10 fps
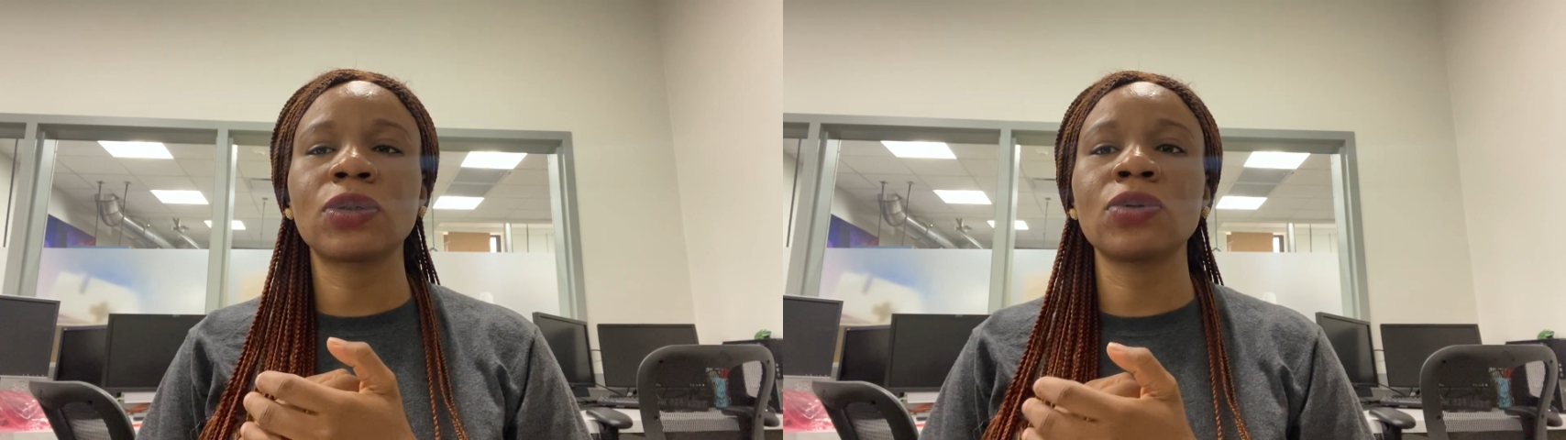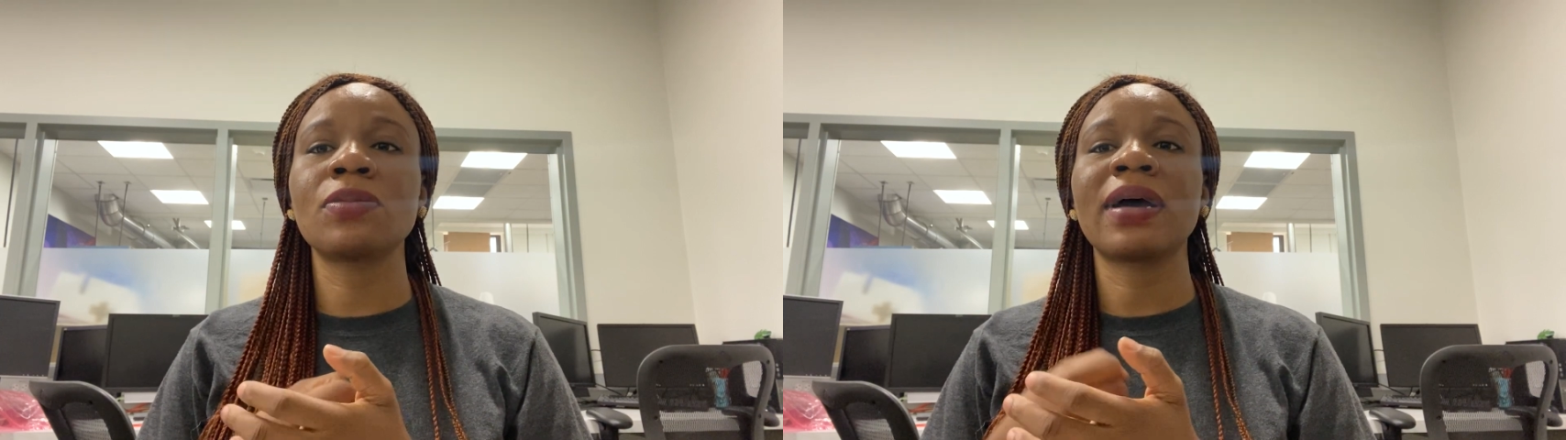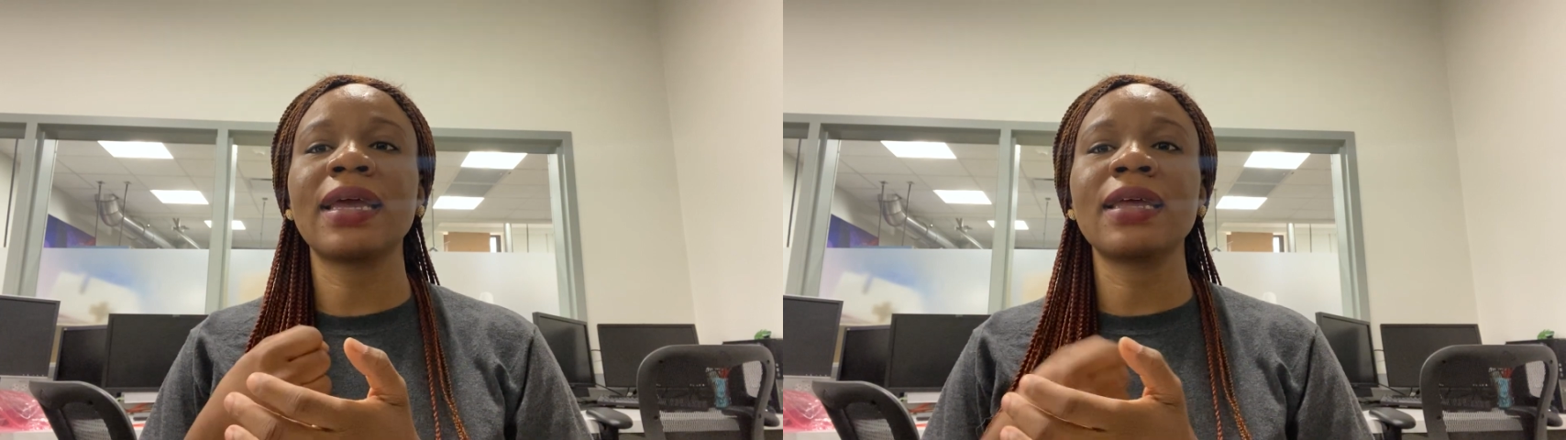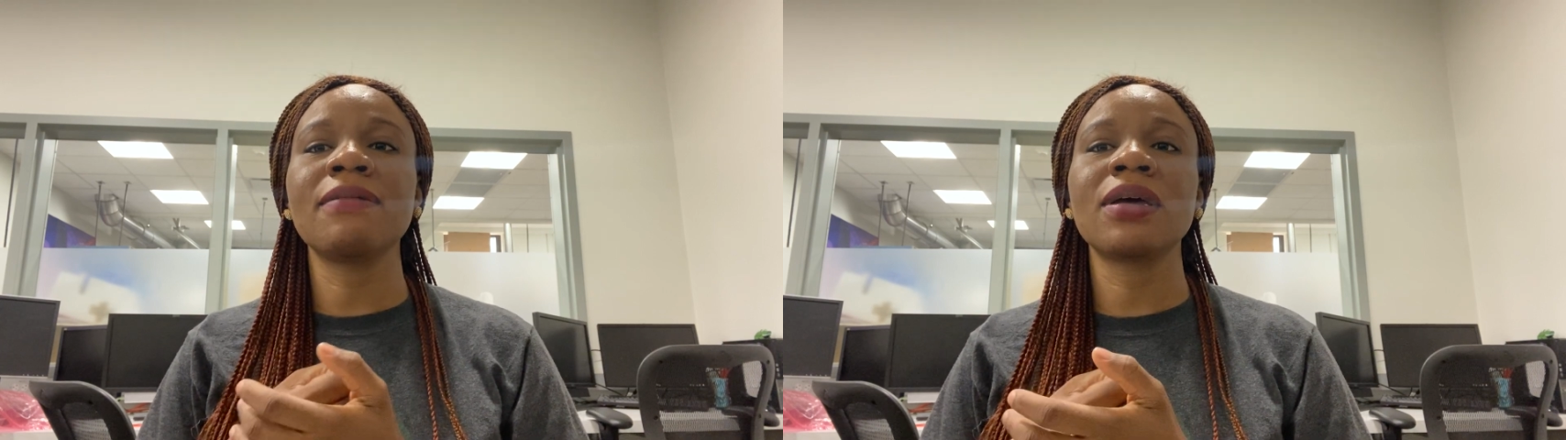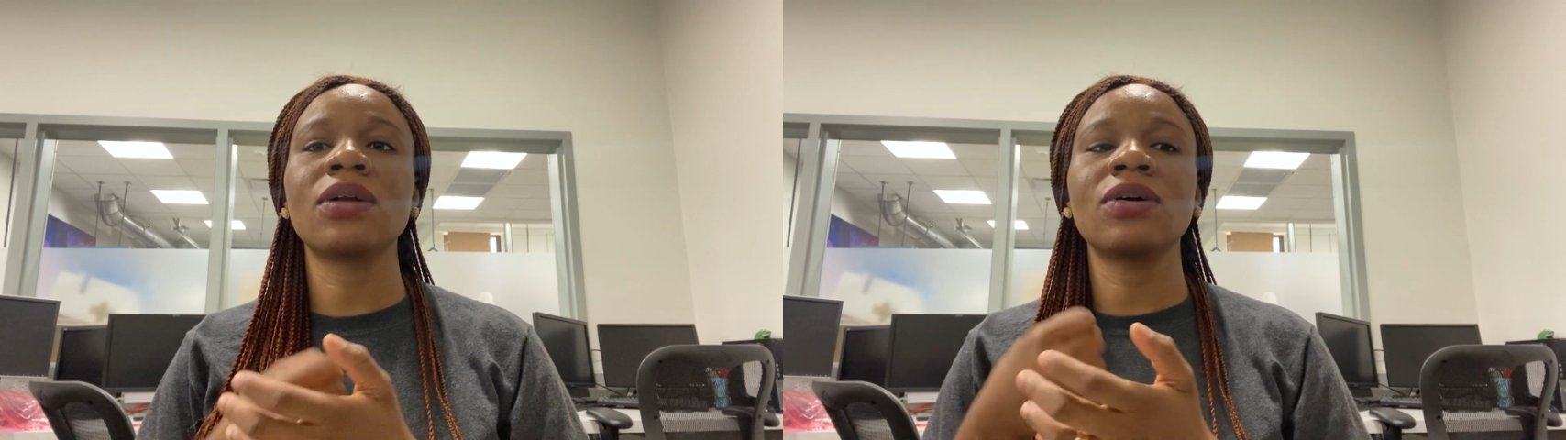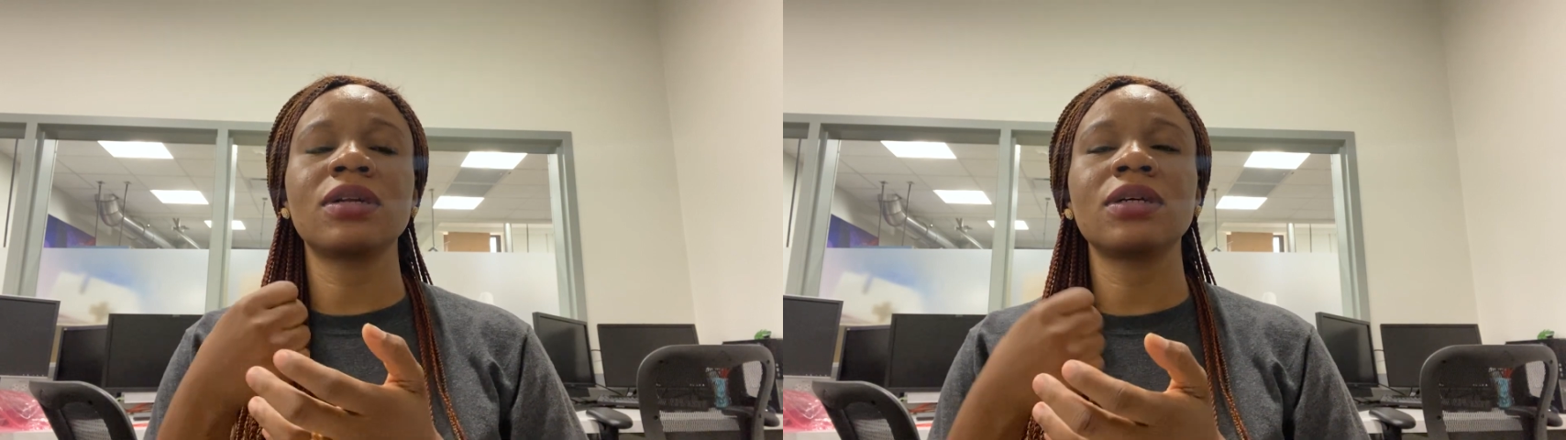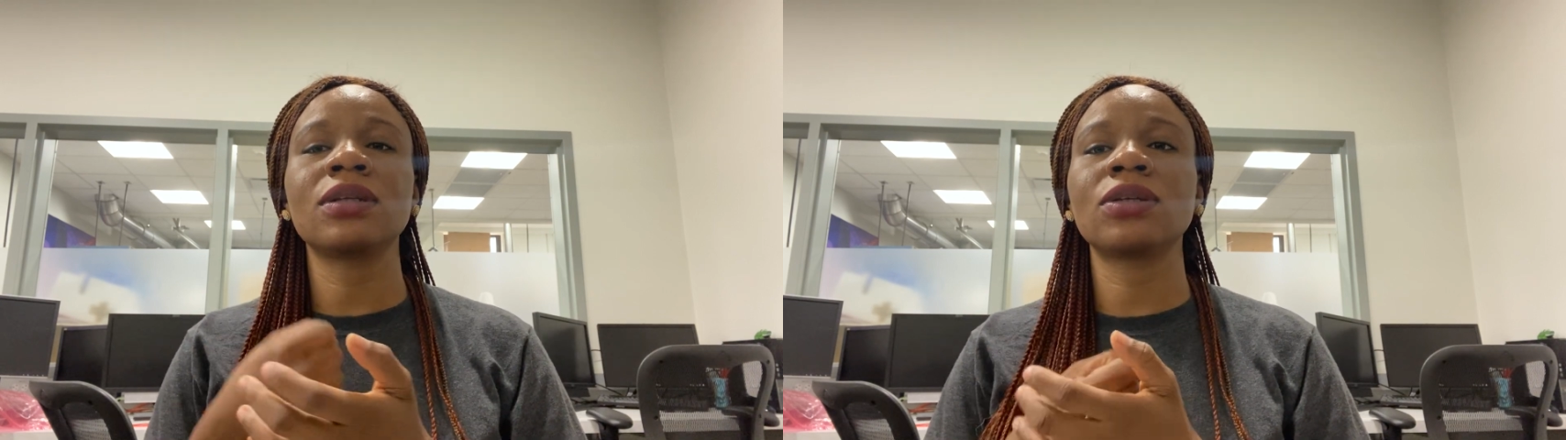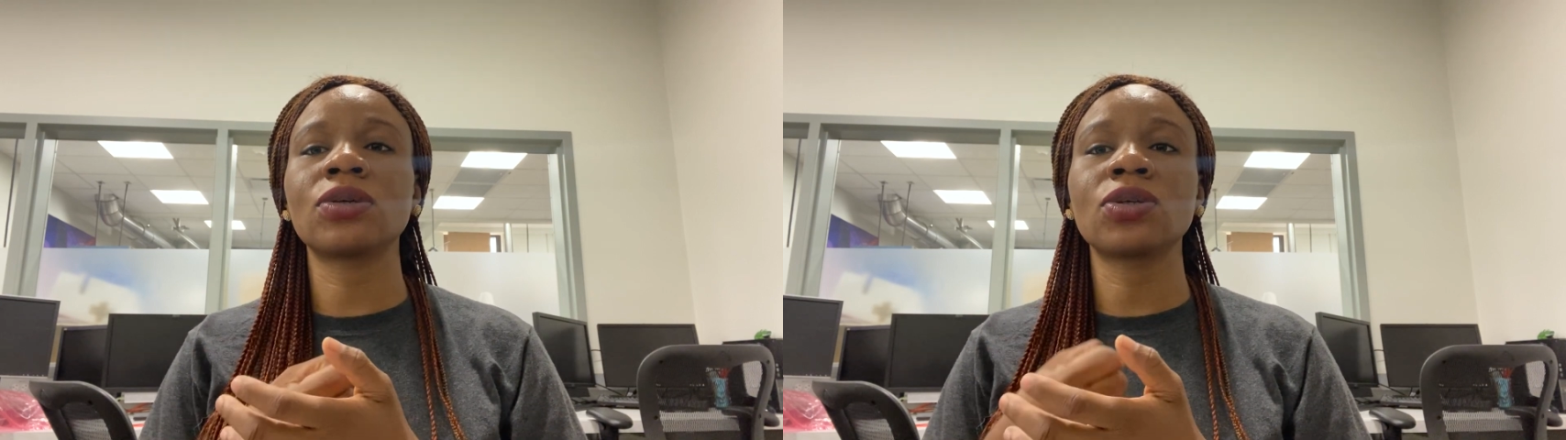to my email on the
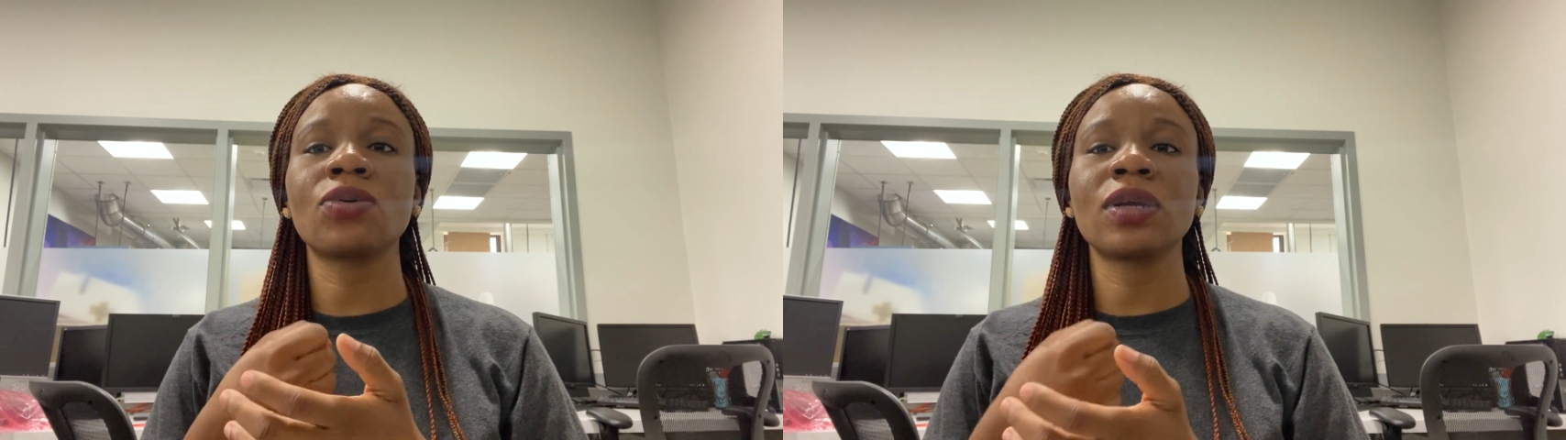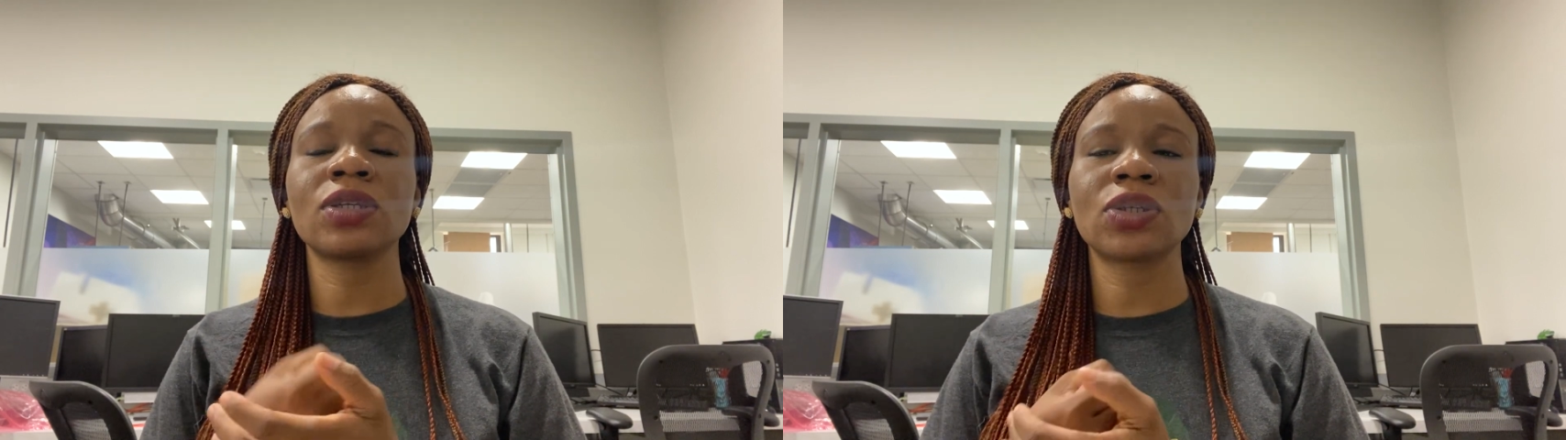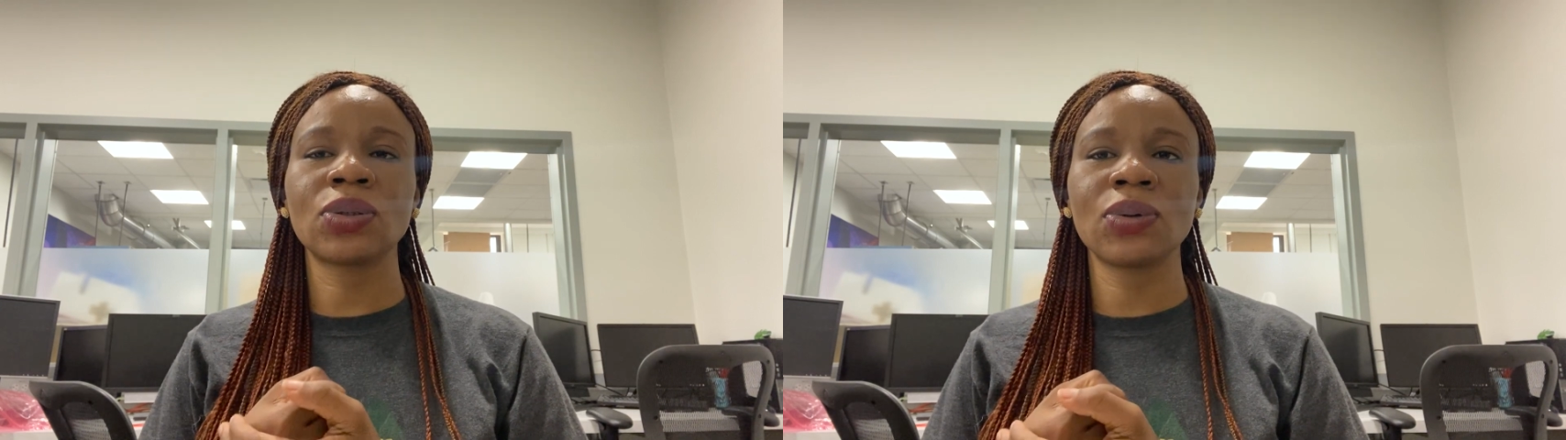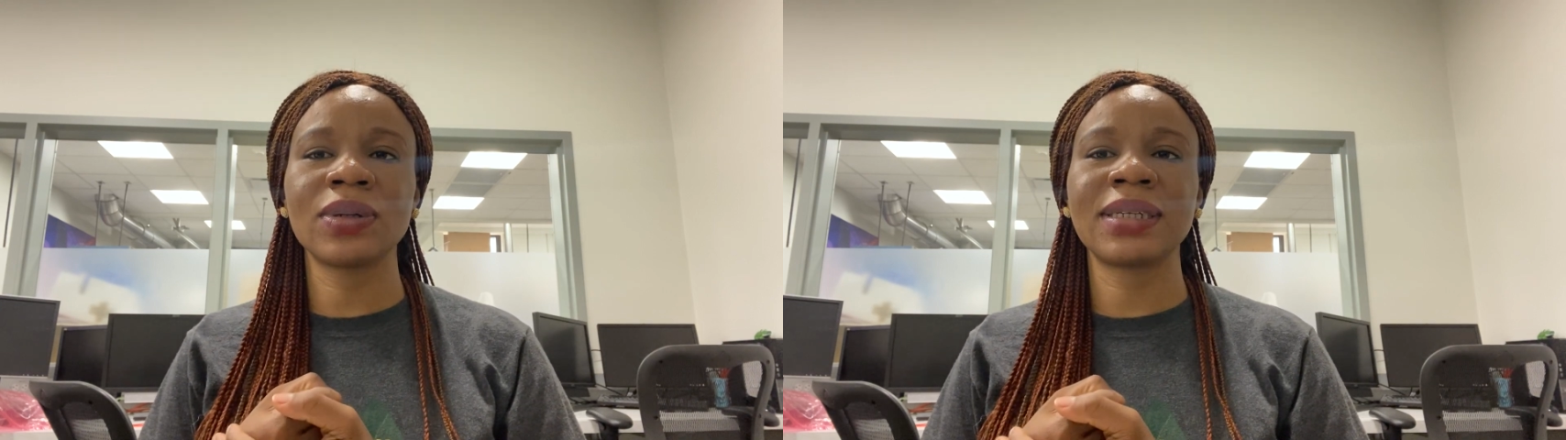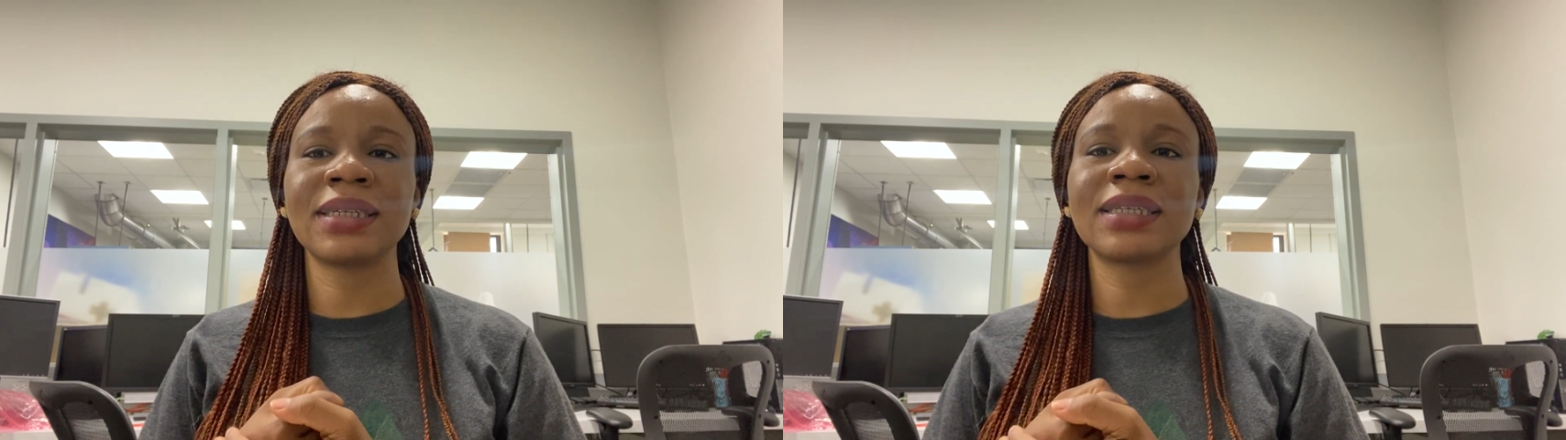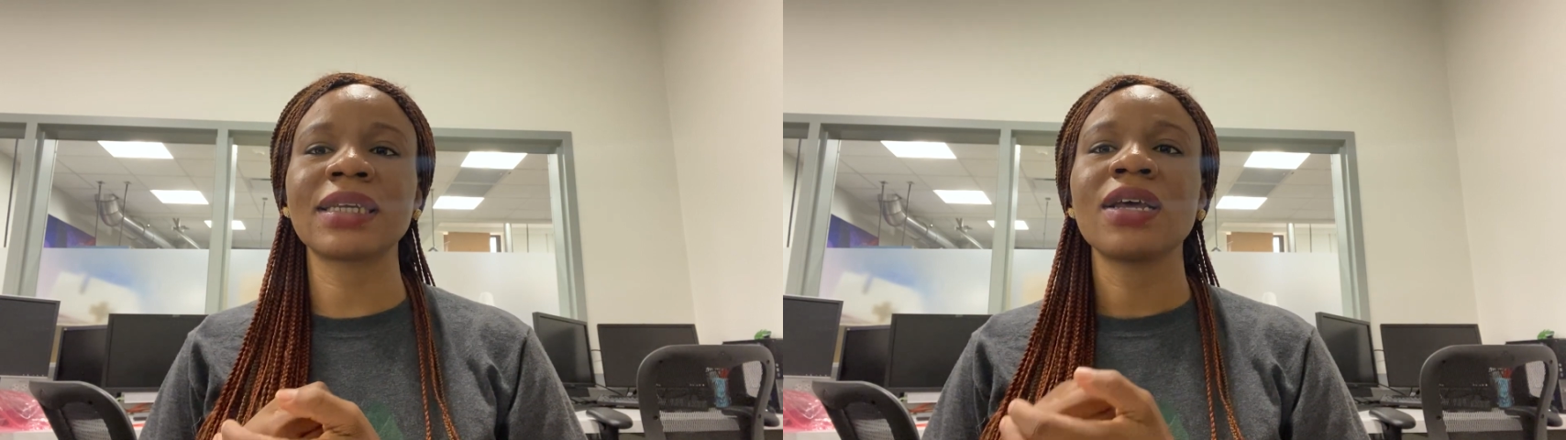so and so date,